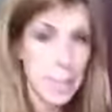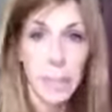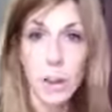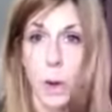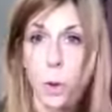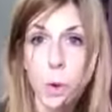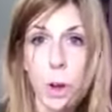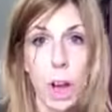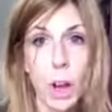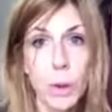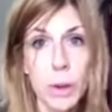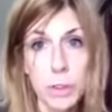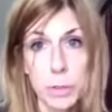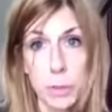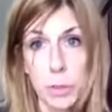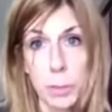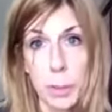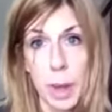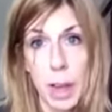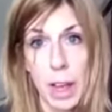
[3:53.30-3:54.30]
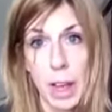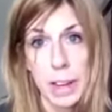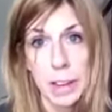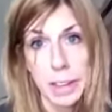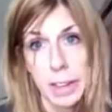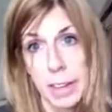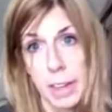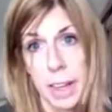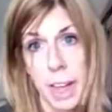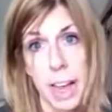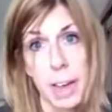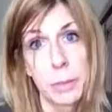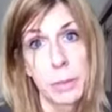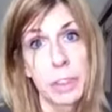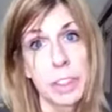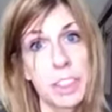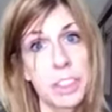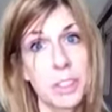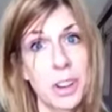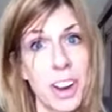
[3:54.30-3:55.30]
They don't always respond. I
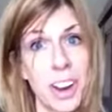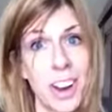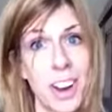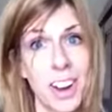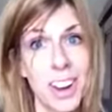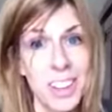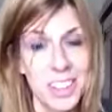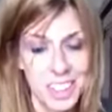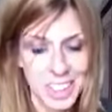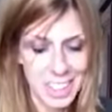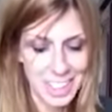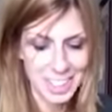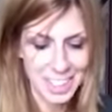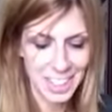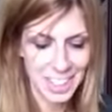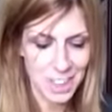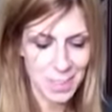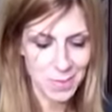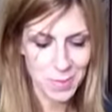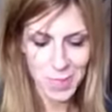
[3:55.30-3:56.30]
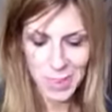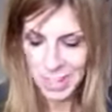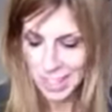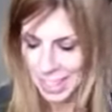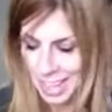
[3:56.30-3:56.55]
really try hard to get them